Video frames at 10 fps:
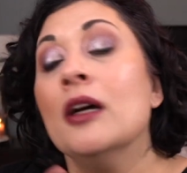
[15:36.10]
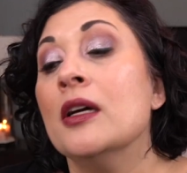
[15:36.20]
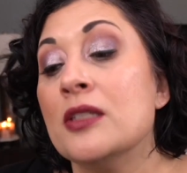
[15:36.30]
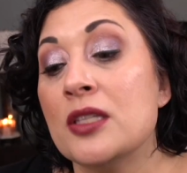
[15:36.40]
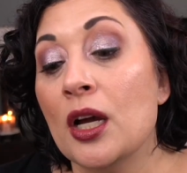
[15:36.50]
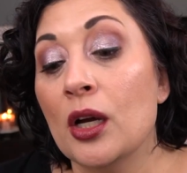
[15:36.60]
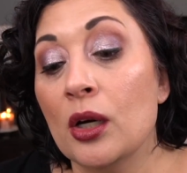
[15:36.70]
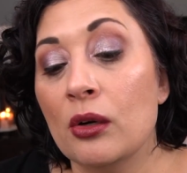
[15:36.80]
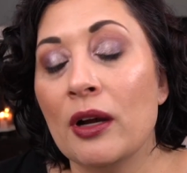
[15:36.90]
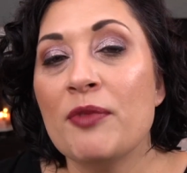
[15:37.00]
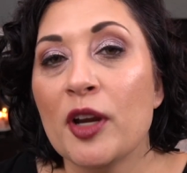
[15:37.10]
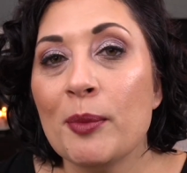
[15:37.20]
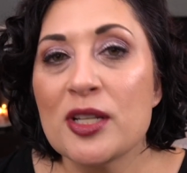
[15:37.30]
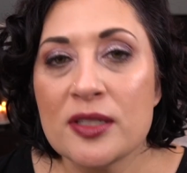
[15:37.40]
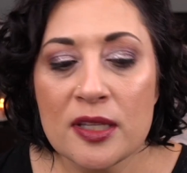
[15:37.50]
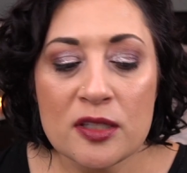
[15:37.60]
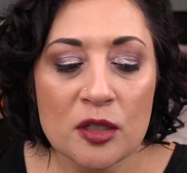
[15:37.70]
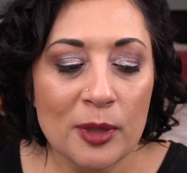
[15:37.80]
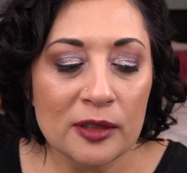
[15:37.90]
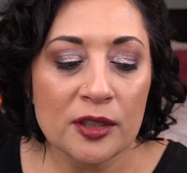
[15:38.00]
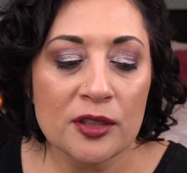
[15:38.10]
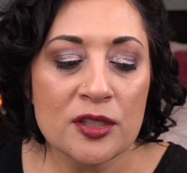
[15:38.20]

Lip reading: So I'm very much a seasonal melter.